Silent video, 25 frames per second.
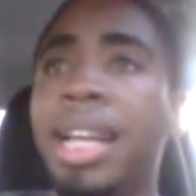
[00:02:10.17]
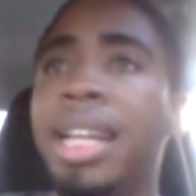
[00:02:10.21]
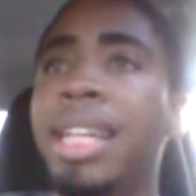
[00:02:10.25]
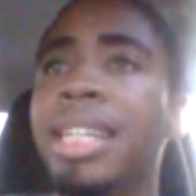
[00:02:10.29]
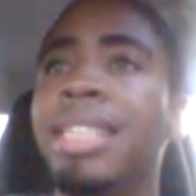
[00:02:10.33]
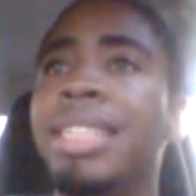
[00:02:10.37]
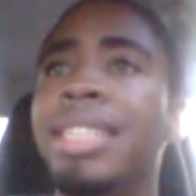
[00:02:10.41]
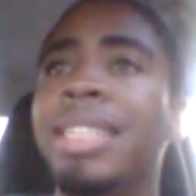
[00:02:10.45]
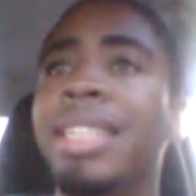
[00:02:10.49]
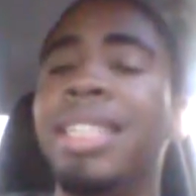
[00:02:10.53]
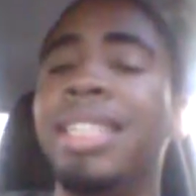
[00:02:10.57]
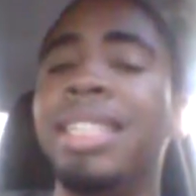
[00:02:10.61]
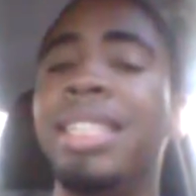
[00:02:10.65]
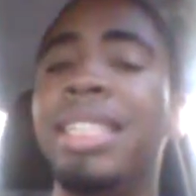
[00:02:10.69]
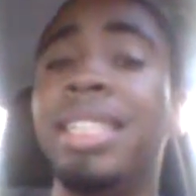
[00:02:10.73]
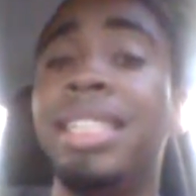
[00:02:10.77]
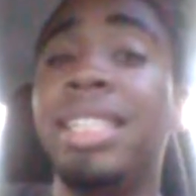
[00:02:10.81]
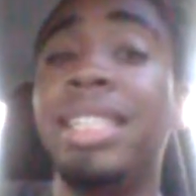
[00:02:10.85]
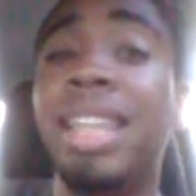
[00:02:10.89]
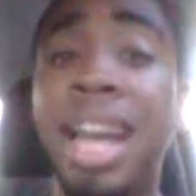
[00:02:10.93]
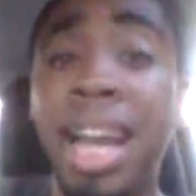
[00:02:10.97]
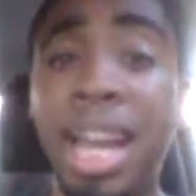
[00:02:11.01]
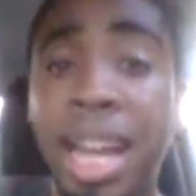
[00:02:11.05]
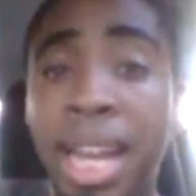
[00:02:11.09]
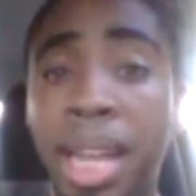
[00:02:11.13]
He is the
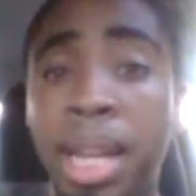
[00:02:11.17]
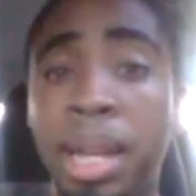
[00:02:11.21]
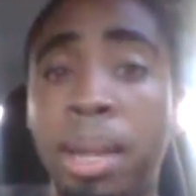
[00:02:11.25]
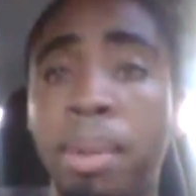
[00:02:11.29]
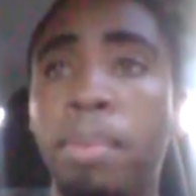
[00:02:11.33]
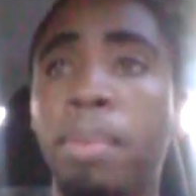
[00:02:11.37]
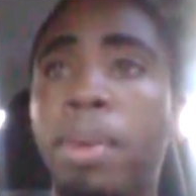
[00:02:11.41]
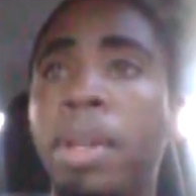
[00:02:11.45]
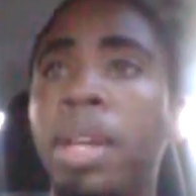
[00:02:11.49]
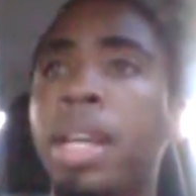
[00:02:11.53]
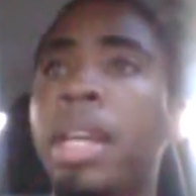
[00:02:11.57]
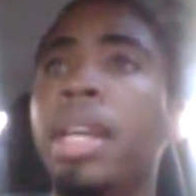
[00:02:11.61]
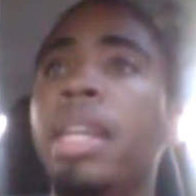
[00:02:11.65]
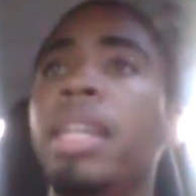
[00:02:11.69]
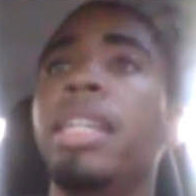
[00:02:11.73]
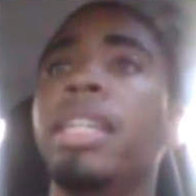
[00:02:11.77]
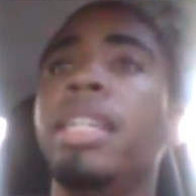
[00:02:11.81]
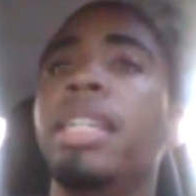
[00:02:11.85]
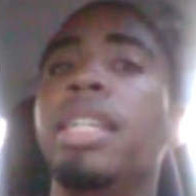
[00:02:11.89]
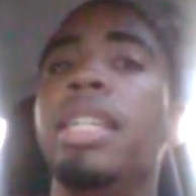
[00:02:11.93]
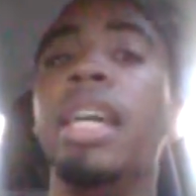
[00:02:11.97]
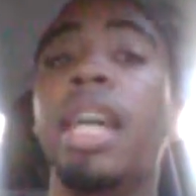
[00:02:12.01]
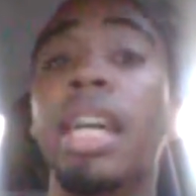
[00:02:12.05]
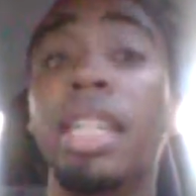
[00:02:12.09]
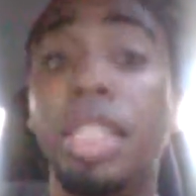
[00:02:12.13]
same
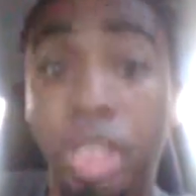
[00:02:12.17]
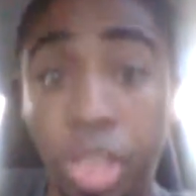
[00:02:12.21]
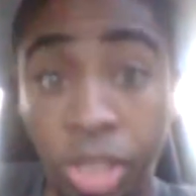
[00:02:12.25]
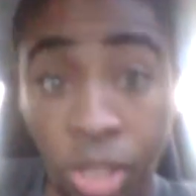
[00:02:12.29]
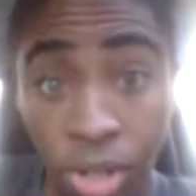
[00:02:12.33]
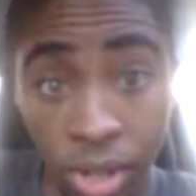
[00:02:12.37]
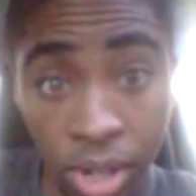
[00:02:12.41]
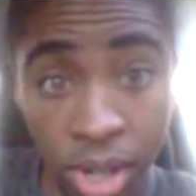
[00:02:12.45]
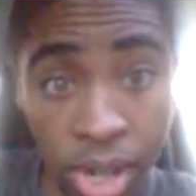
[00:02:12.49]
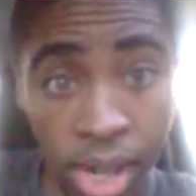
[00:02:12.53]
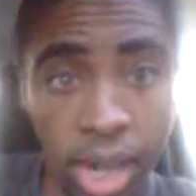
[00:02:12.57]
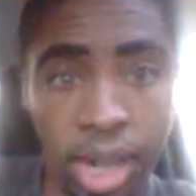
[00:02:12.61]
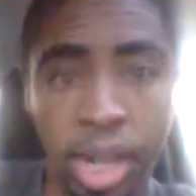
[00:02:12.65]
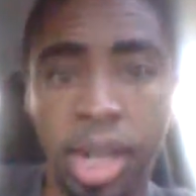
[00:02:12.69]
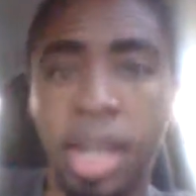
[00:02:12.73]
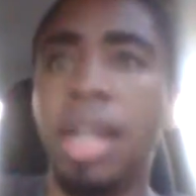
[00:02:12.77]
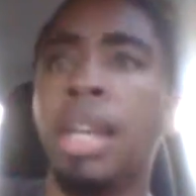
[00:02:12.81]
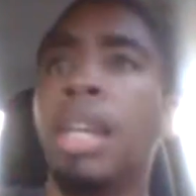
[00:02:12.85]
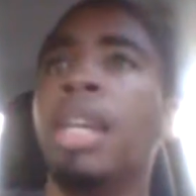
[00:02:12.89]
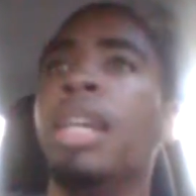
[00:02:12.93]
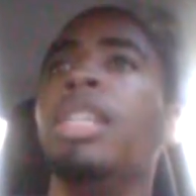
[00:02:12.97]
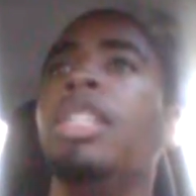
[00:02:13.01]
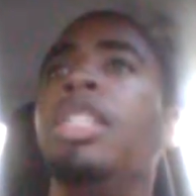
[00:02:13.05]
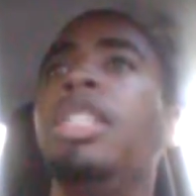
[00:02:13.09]
yesterday,